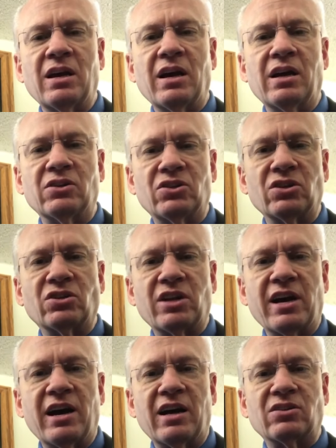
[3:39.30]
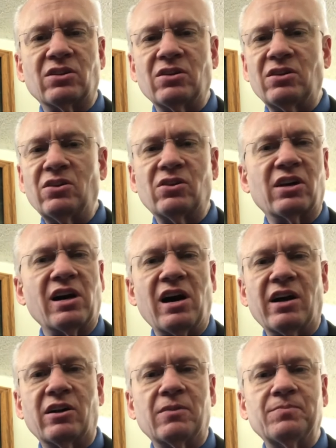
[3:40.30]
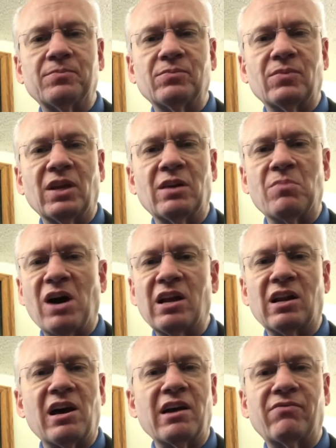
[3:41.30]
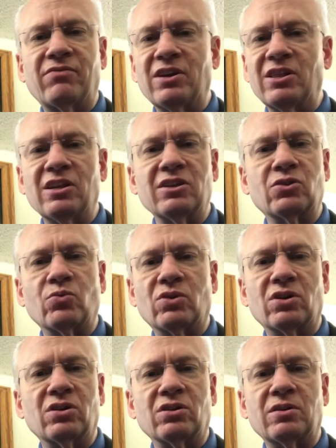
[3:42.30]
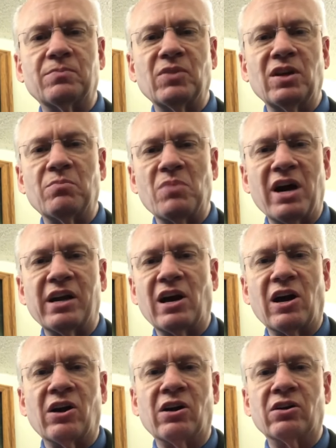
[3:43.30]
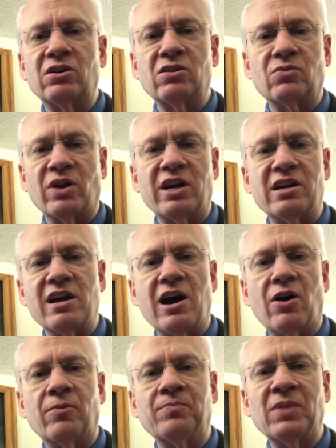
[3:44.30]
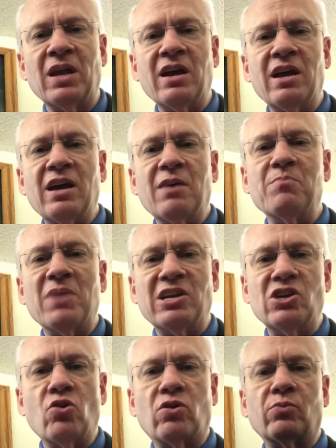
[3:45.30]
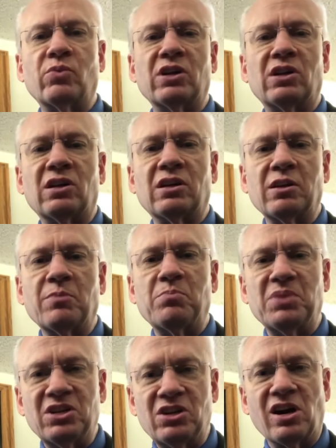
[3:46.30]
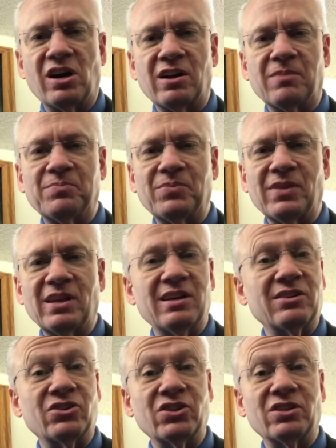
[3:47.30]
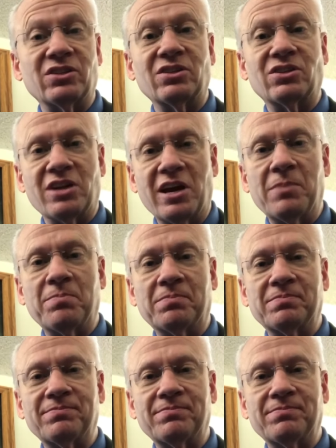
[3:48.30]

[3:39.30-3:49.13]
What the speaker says: and just ask, "Dear God, in my life, in this world, in my heart right now, may your will be done in Jesus' name."